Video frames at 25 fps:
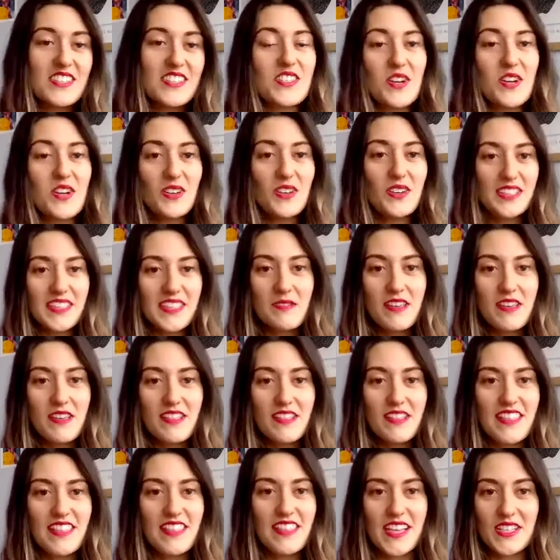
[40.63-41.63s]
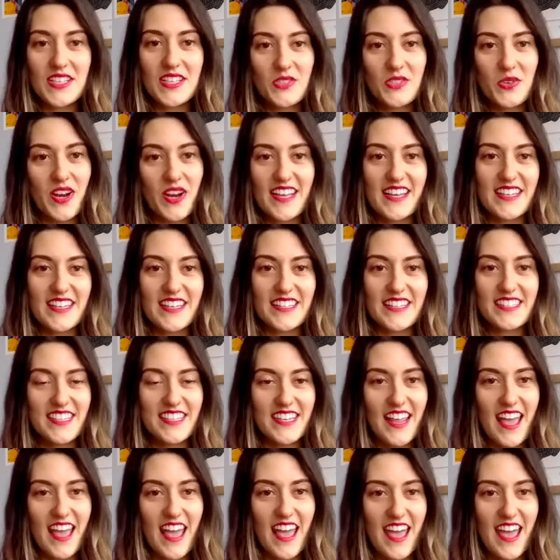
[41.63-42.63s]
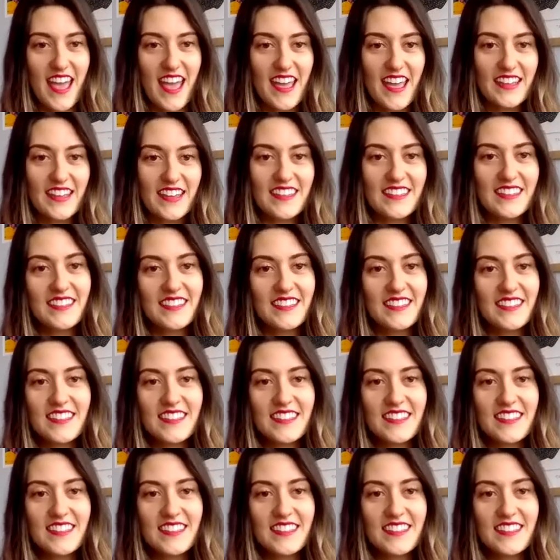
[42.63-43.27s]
So, Elizabeth, thanks for joining us today.